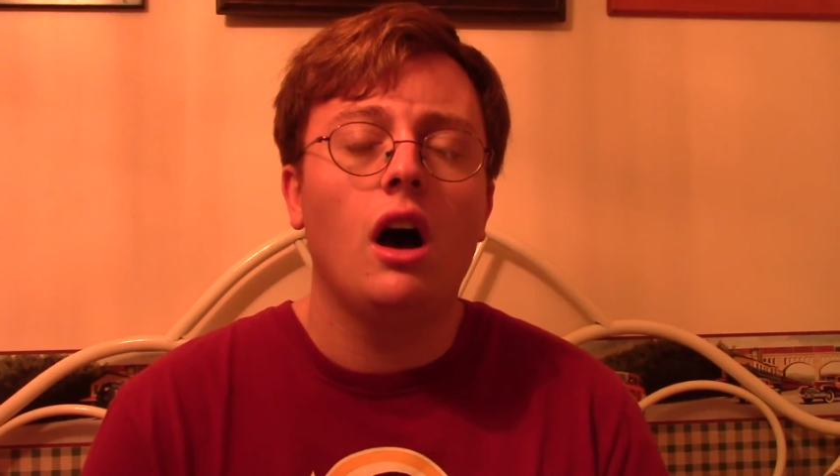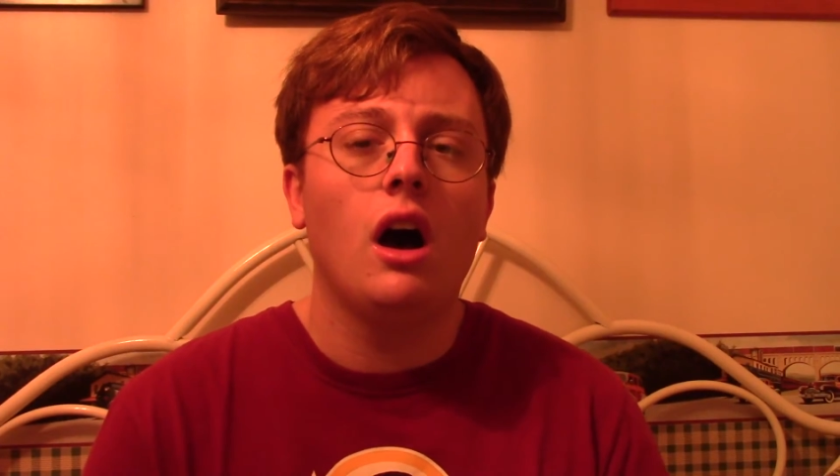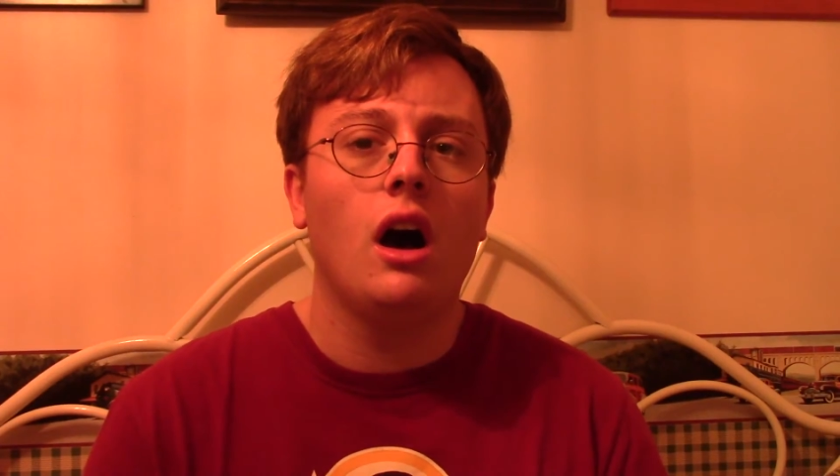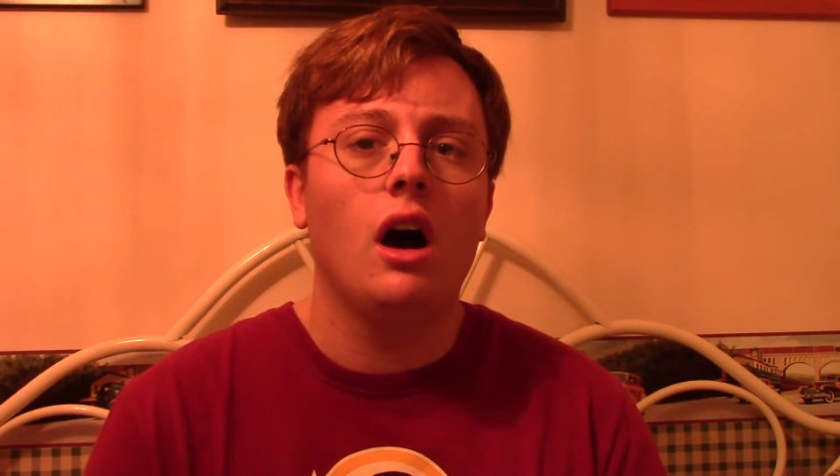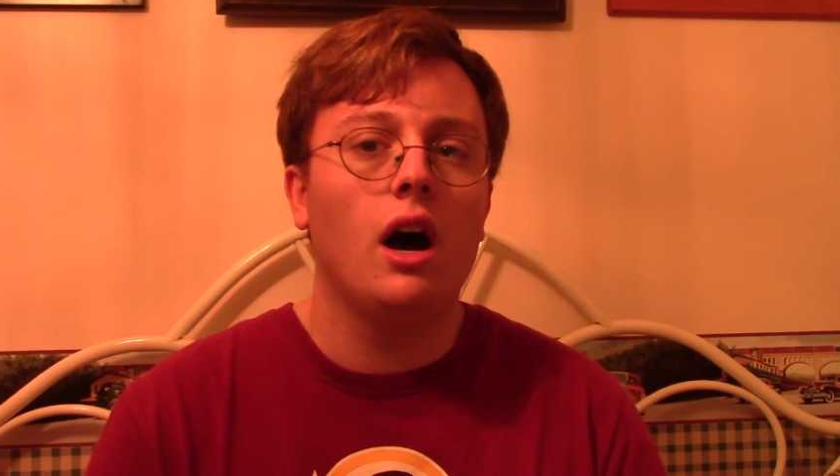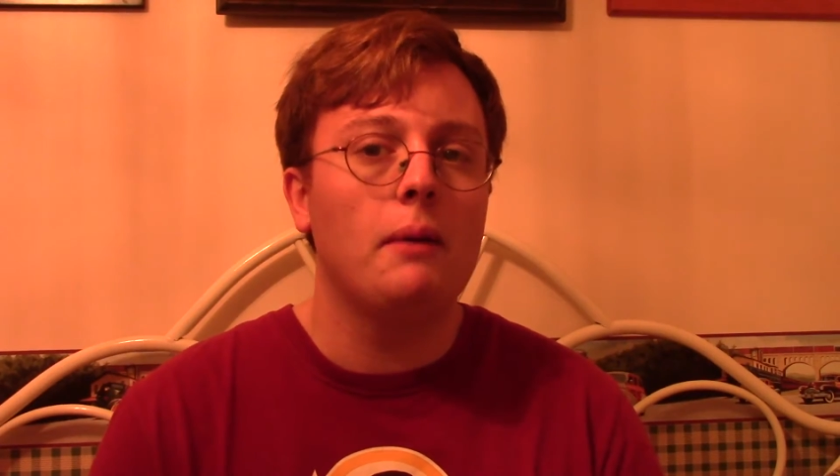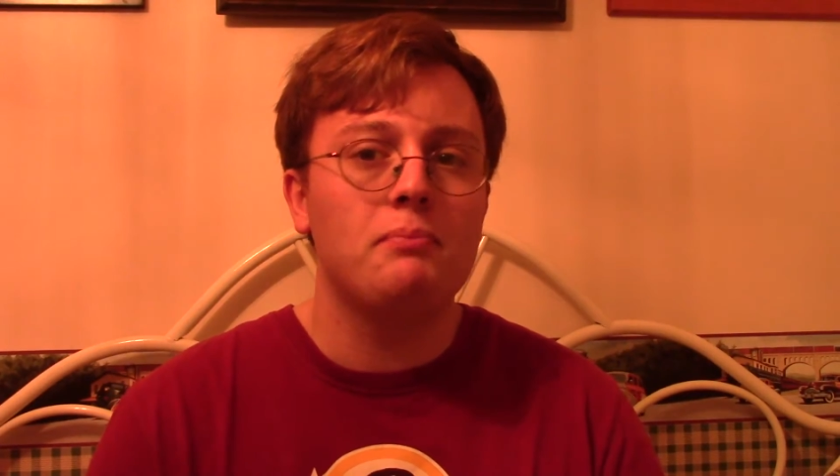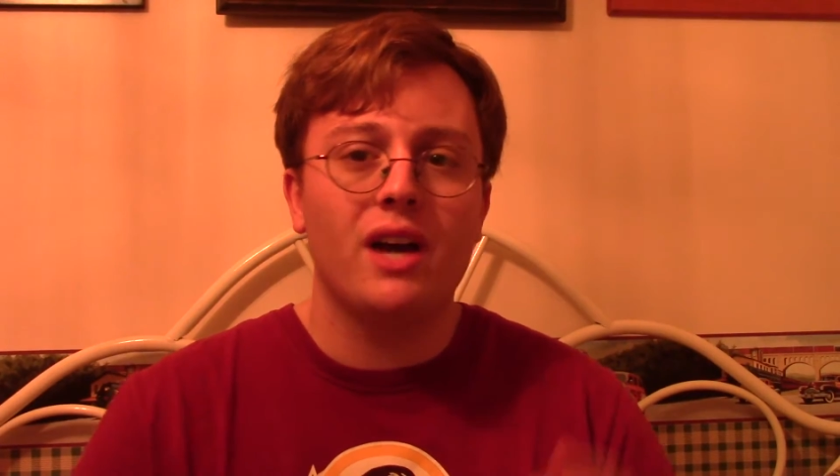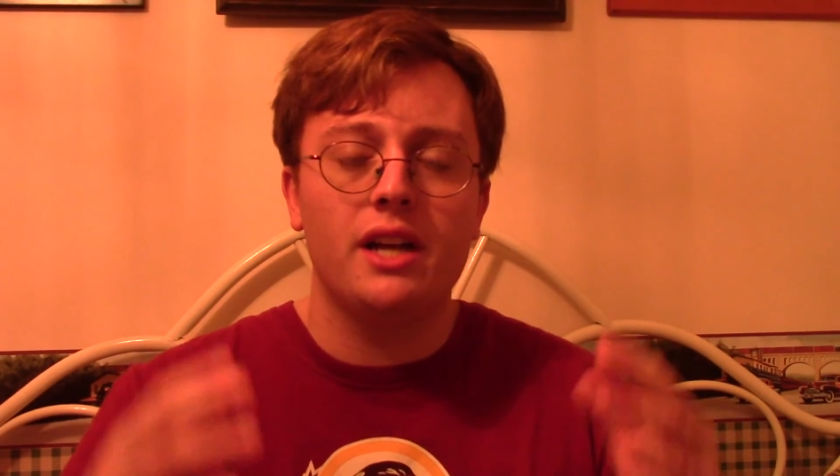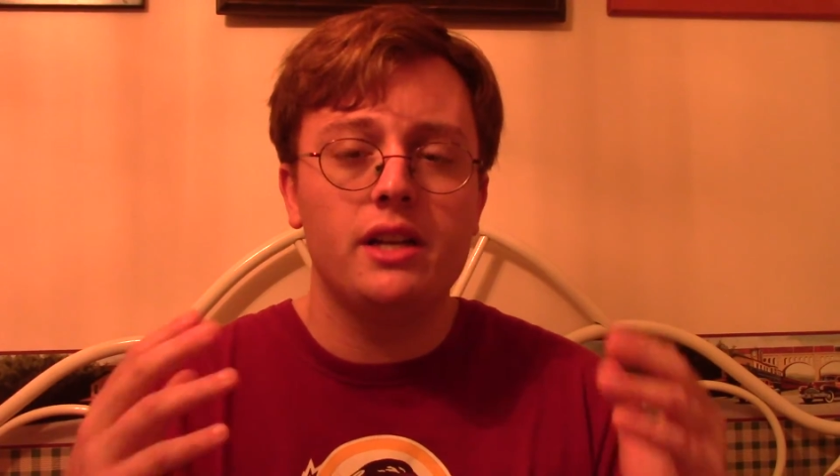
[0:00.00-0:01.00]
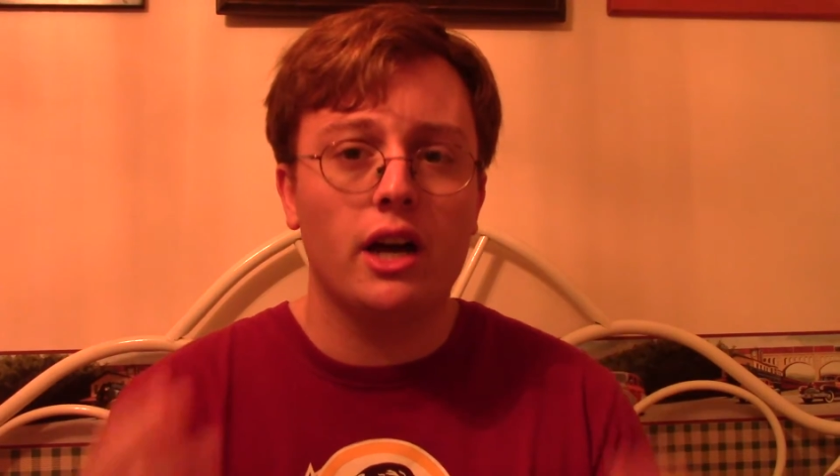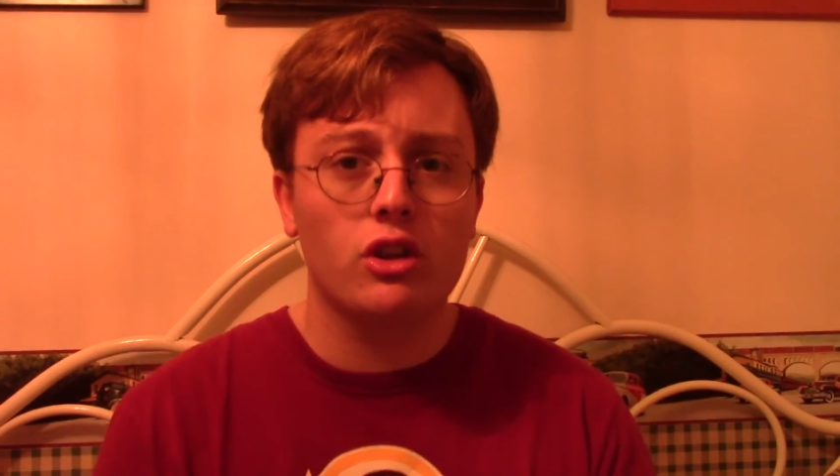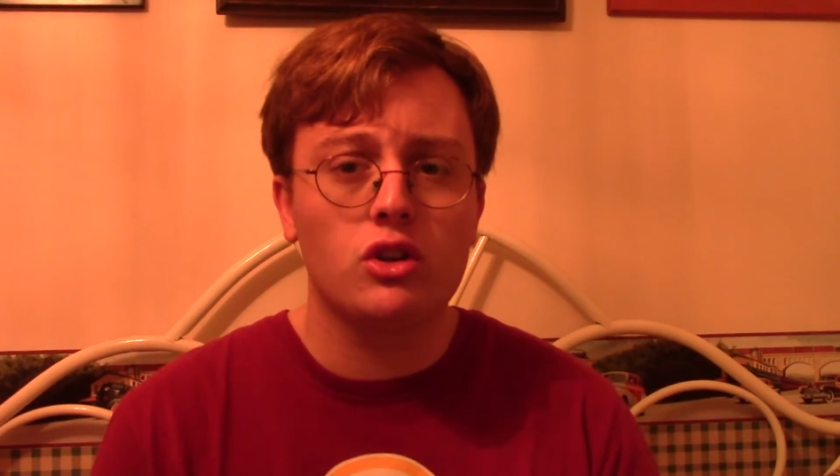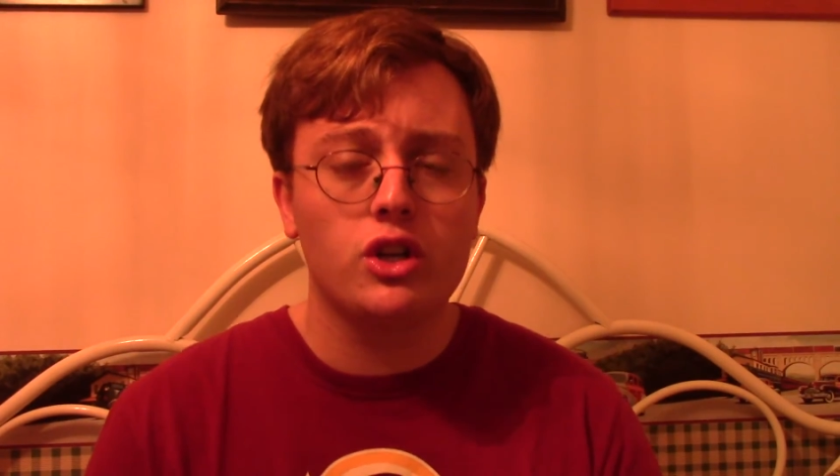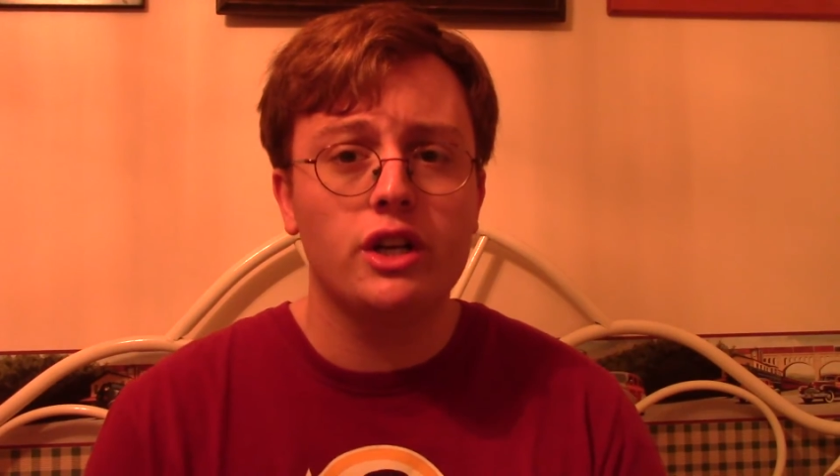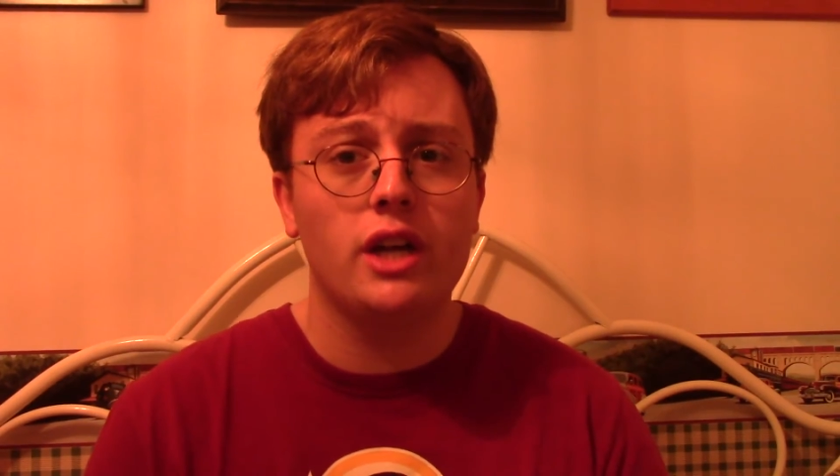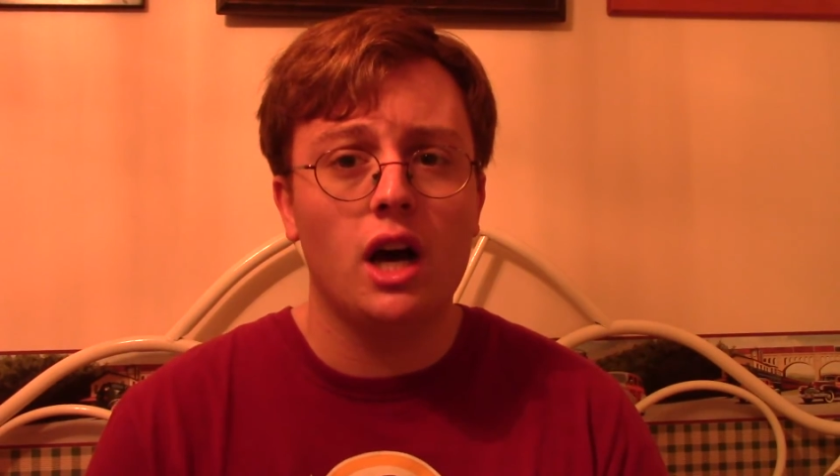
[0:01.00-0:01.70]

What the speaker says: Another good